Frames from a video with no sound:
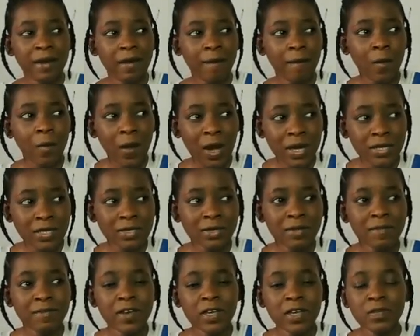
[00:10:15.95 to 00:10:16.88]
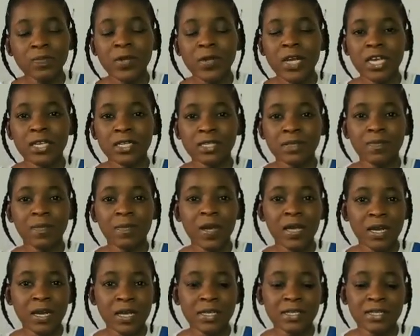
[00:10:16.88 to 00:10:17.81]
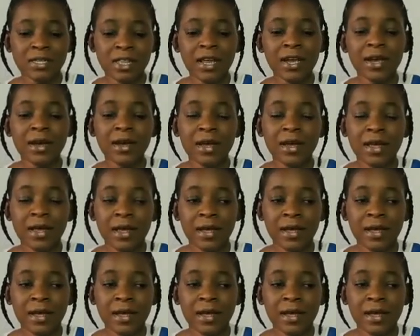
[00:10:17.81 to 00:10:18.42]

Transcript: what in the first place made us think